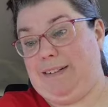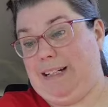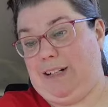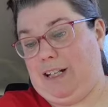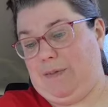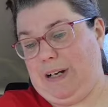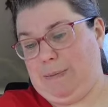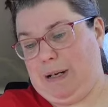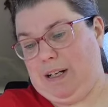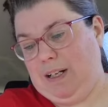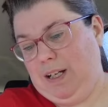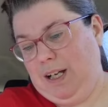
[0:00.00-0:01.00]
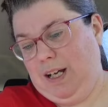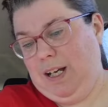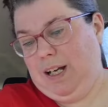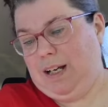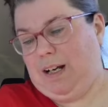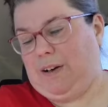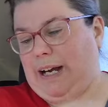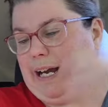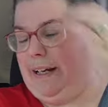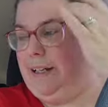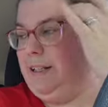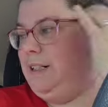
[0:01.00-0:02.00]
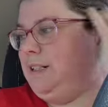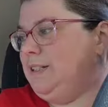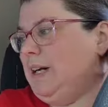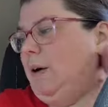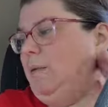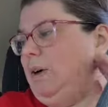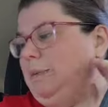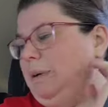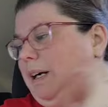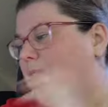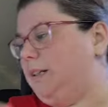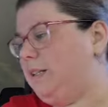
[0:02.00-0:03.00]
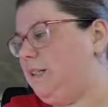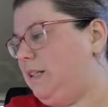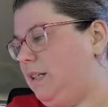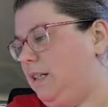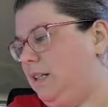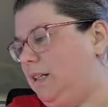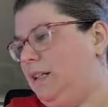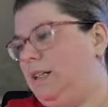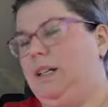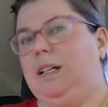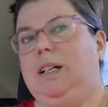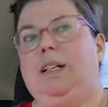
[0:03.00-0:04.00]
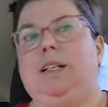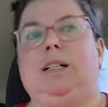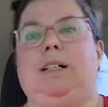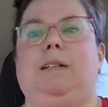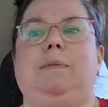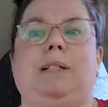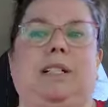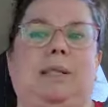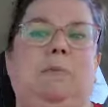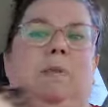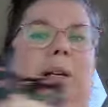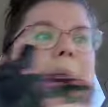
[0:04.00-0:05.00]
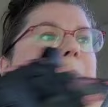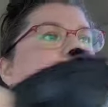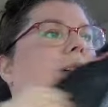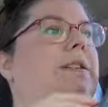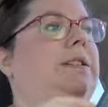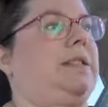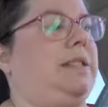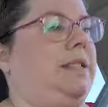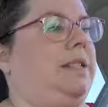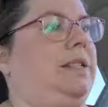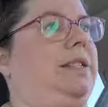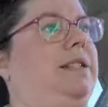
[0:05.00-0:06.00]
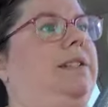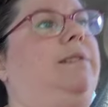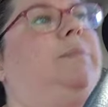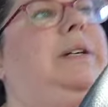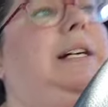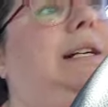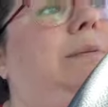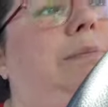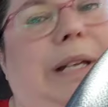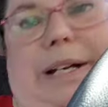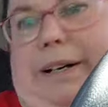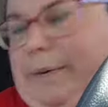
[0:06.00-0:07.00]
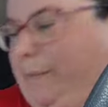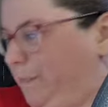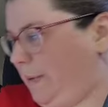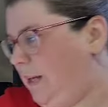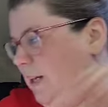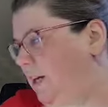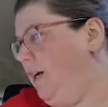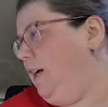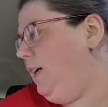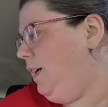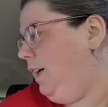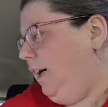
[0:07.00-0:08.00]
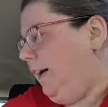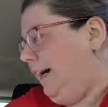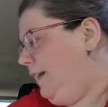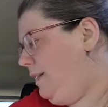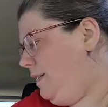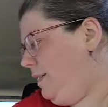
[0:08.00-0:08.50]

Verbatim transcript: then Dollarama. Okay, so Walmart. Let me just move my purse put it up there. All right.